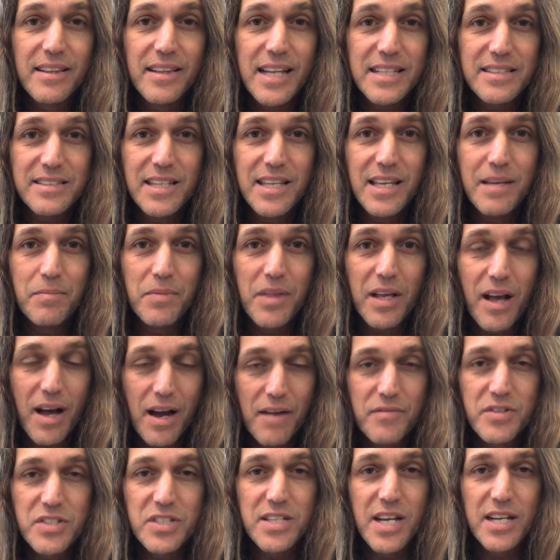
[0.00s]
let's keep the
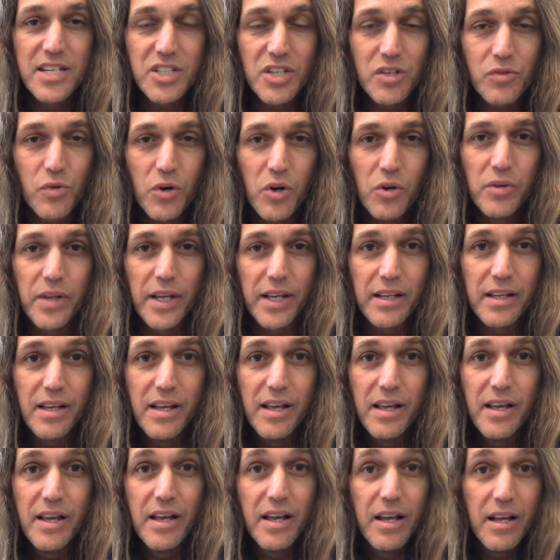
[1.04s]
conversation rolling.
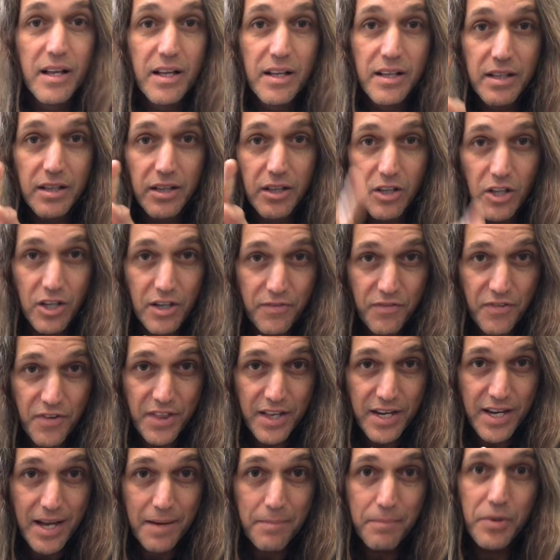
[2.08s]
Look for the
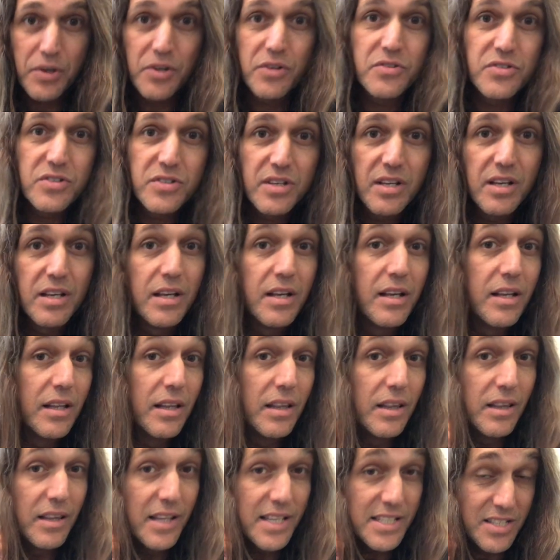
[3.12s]
numbers,
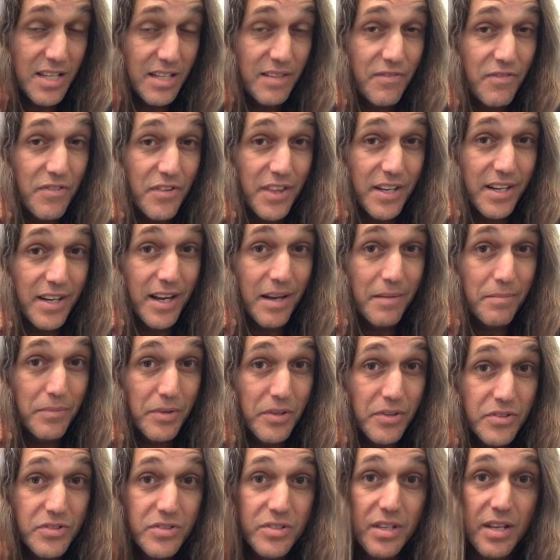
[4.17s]
listen for the
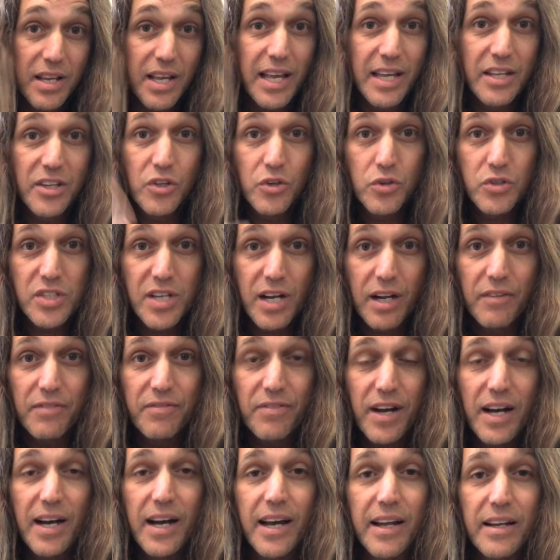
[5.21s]
numbers, and you shall
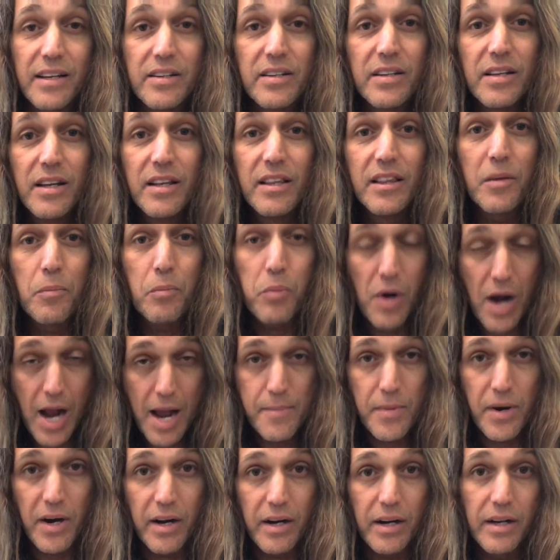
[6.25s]
find the
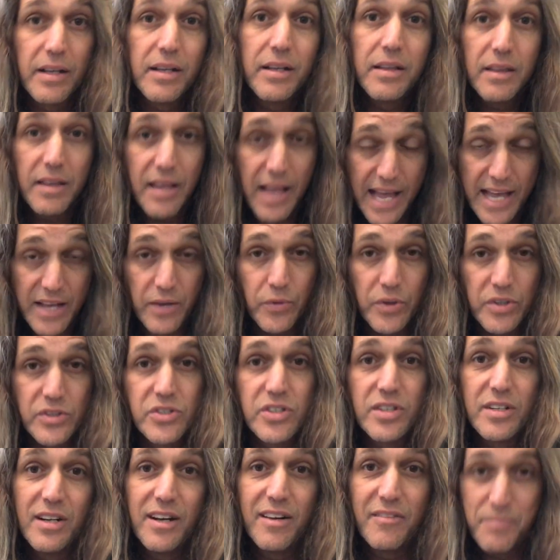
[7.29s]
primary
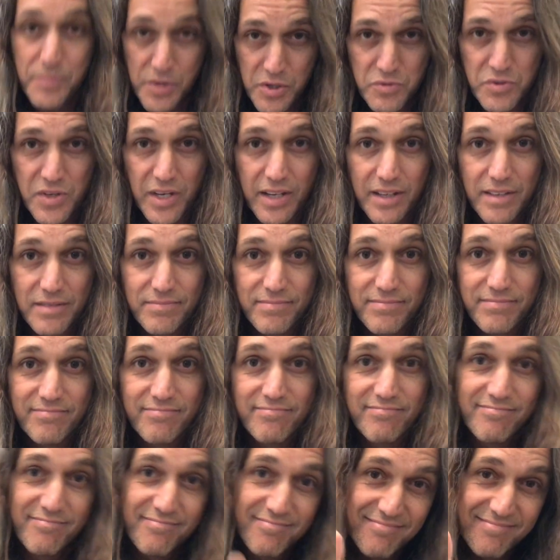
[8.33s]
language of music.
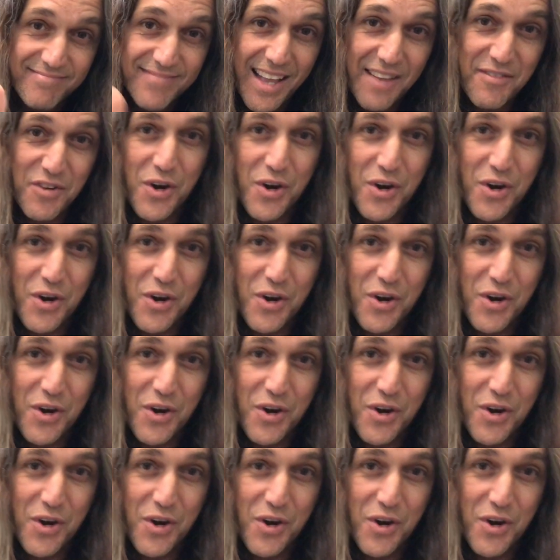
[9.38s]
Have a